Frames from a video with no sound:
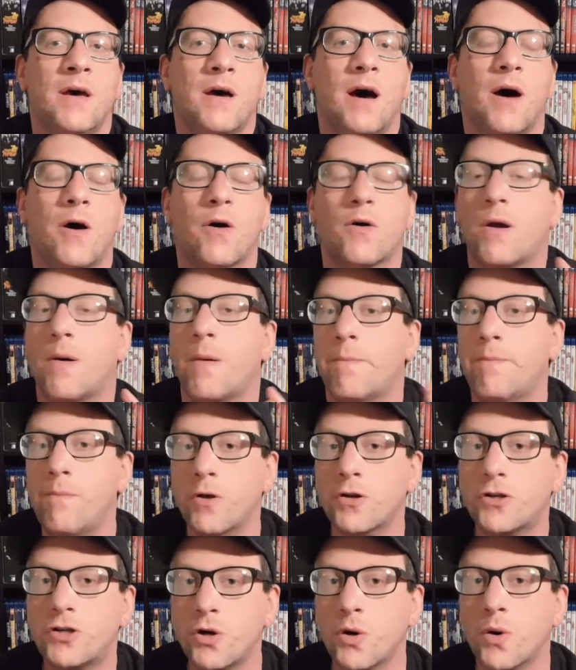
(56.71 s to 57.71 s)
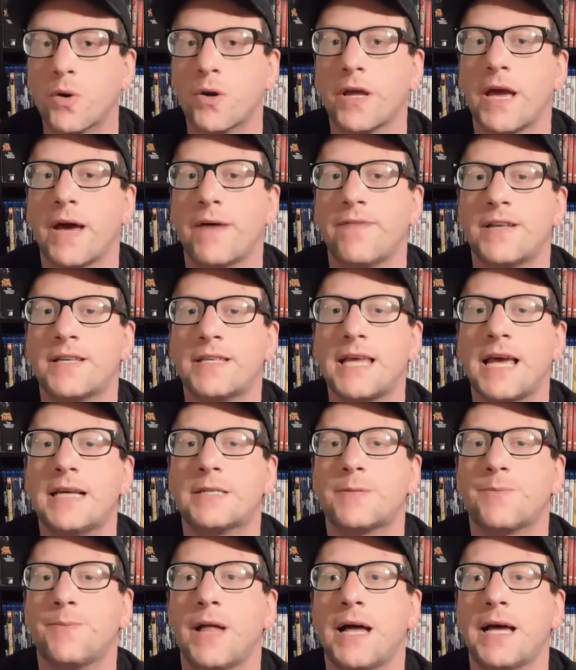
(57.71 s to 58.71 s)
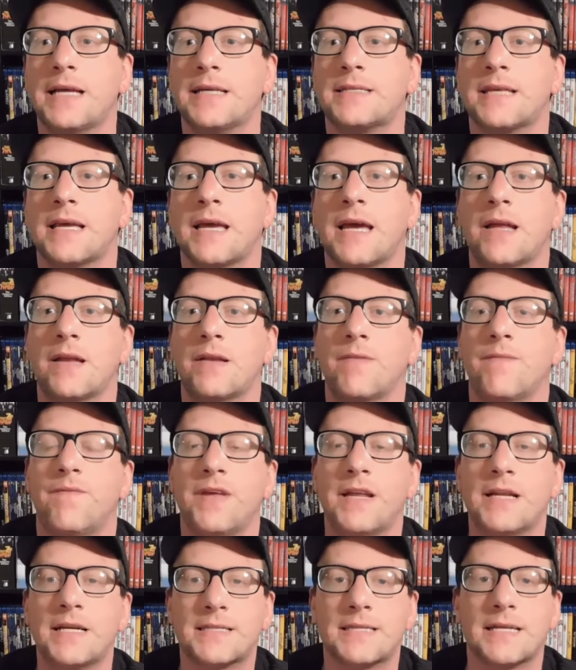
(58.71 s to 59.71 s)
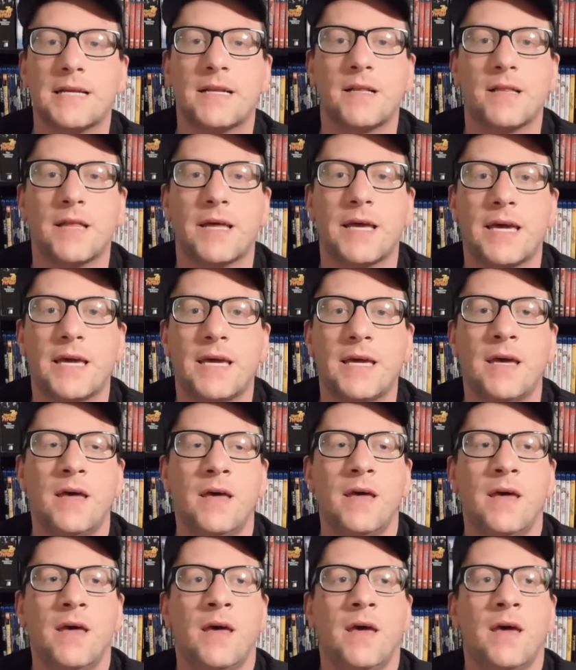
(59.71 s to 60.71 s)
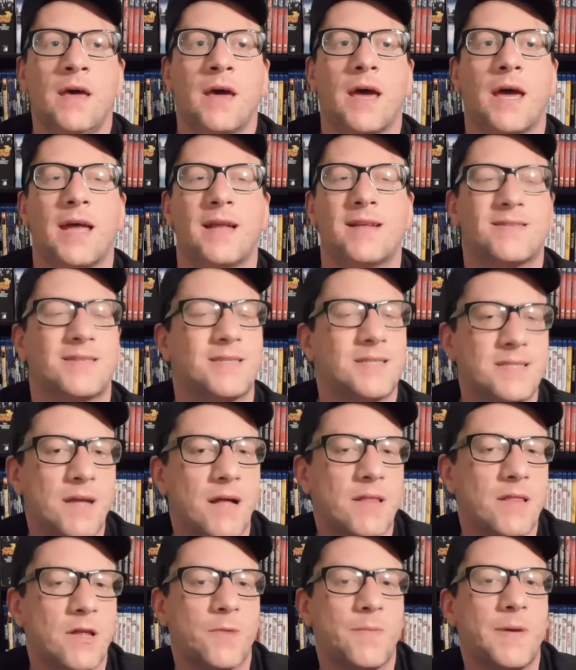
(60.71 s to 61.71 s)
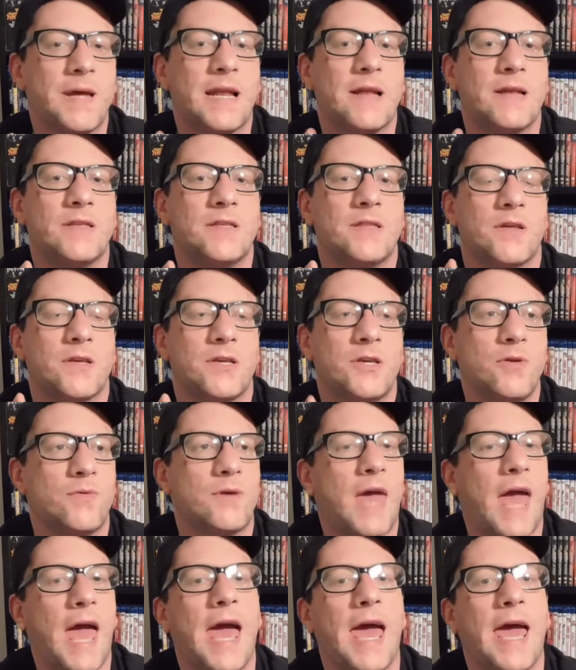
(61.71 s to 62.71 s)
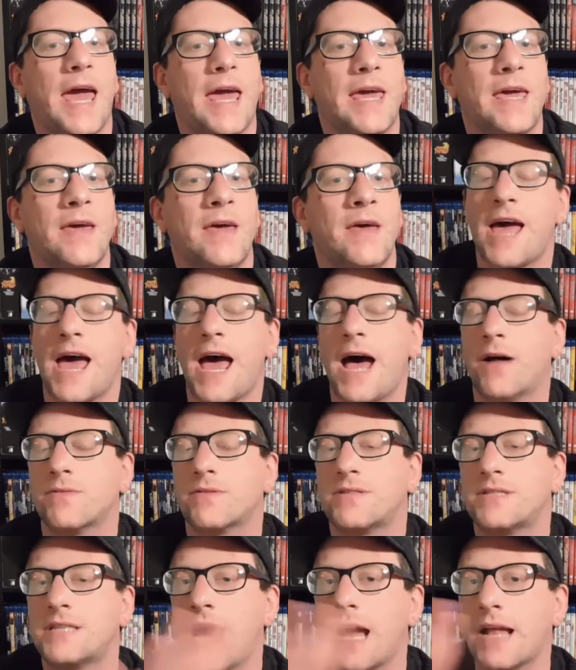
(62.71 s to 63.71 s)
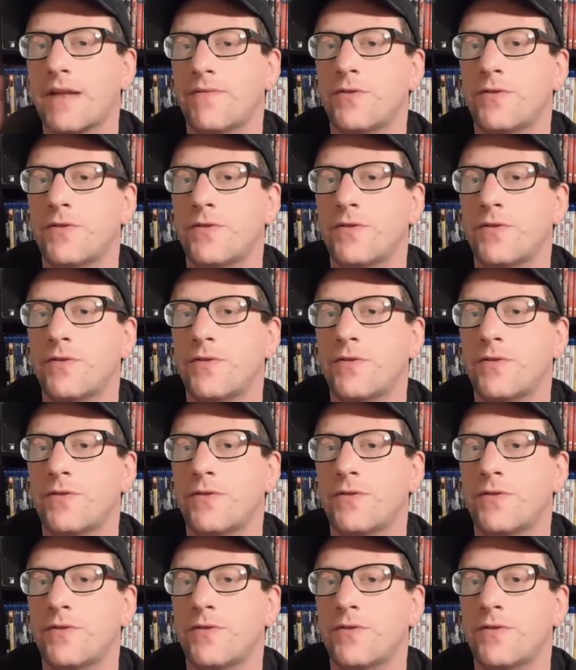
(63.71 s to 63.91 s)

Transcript: or a majority of it takes place in Venice, Italy, and a little bit in the U K, outside of